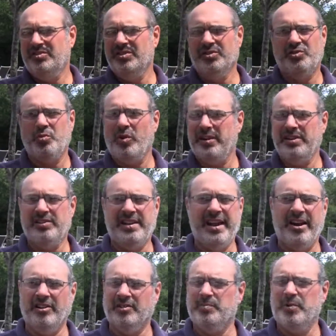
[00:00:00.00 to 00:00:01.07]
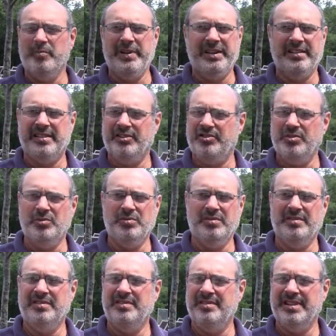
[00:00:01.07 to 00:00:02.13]
the 20 gallons per minute that you
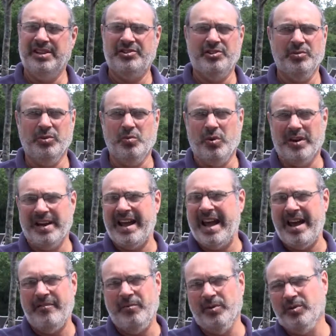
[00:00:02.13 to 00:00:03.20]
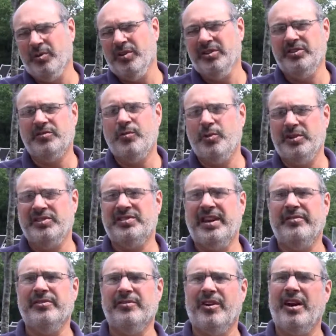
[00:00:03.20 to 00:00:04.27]
that you would want to have with all these
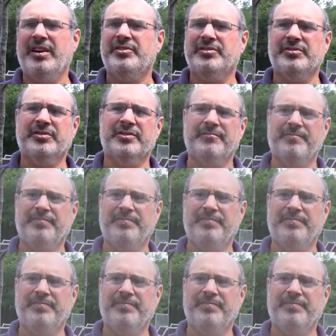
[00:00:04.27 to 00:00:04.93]
47 risers.